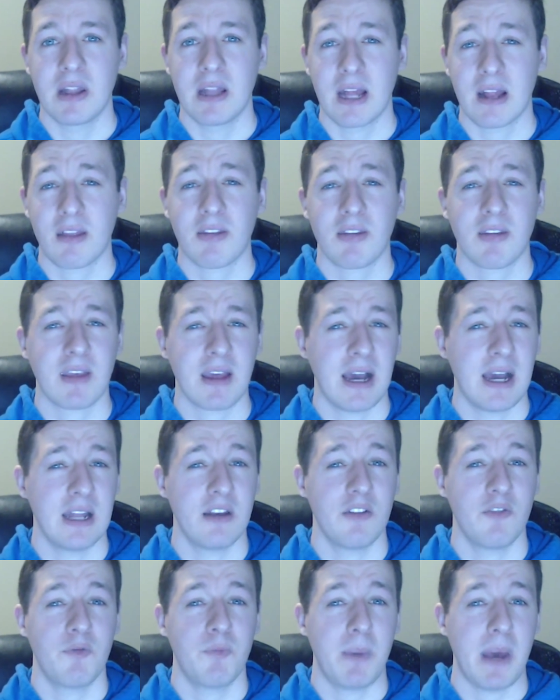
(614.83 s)
That's kind
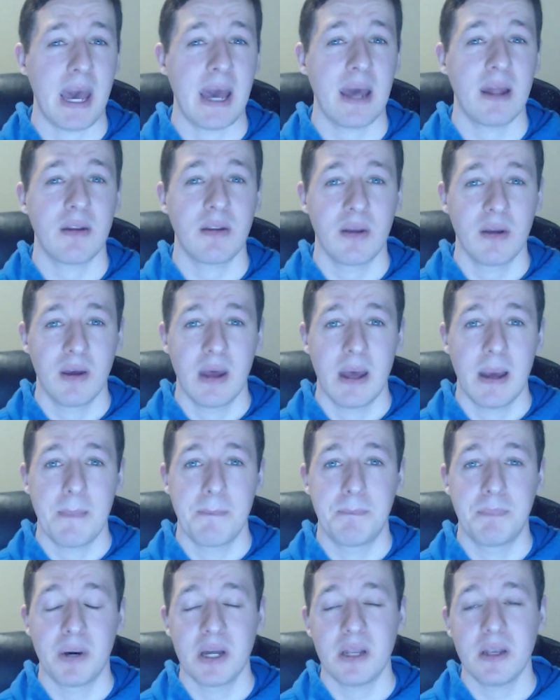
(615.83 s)
of bad,
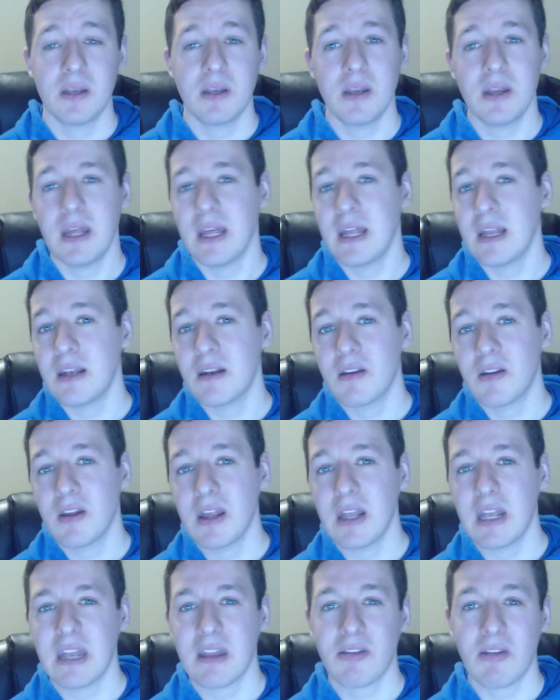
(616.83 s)
but it,
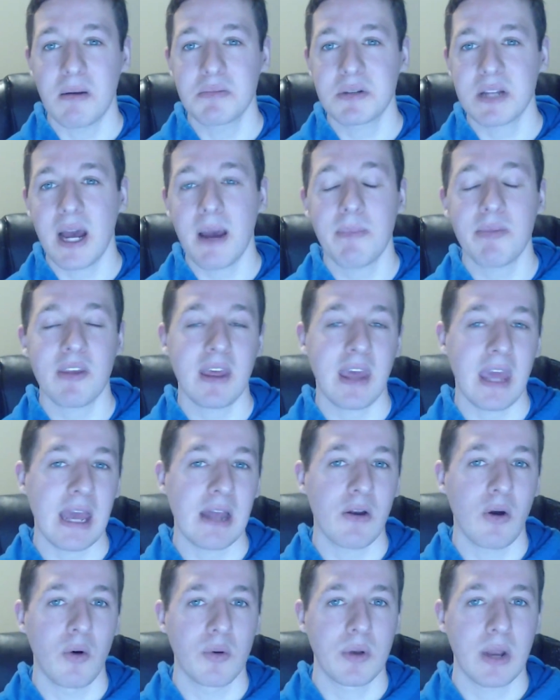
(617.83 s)
it, sometimes it can
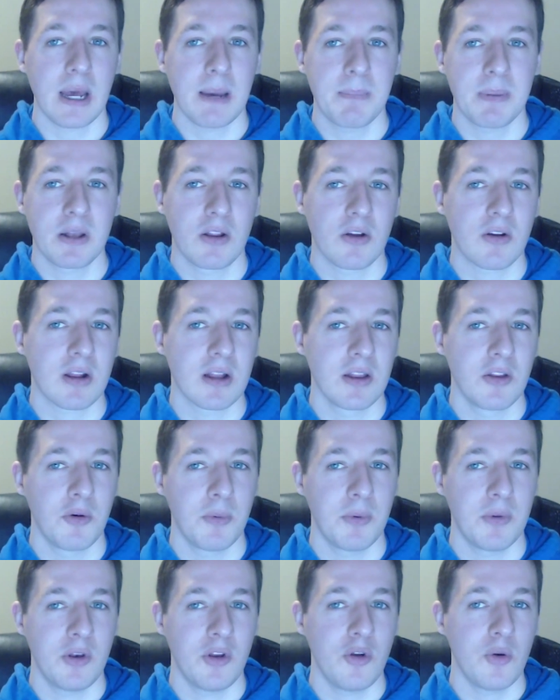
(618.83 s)
hold up and look a little
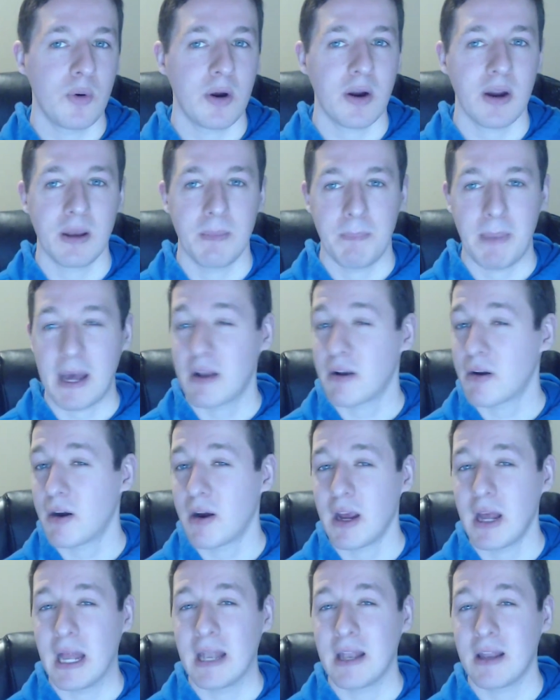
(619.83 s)
newer and better,
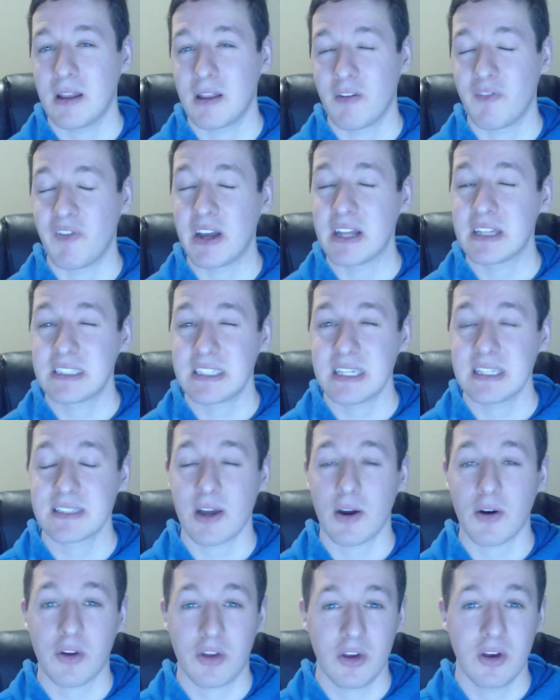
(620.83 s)
and the fight scenes
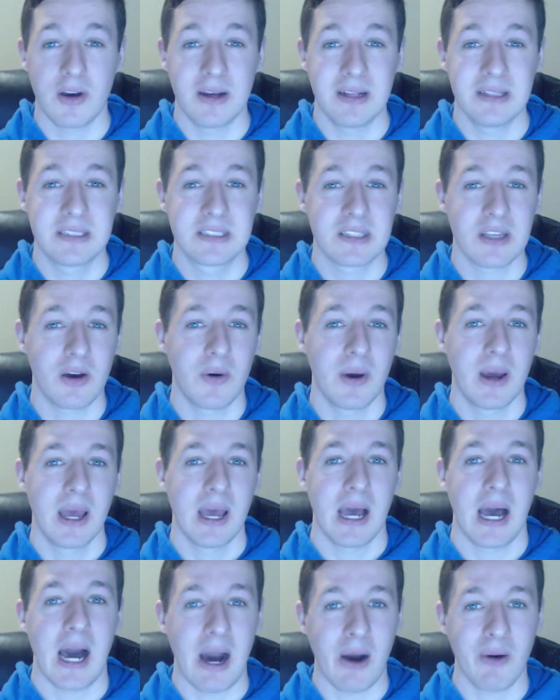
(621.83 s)
are good. So
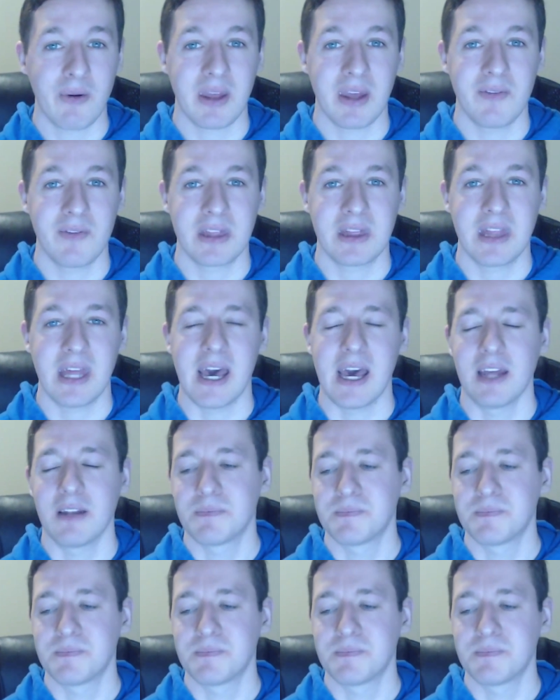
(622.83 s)
I'll give it that.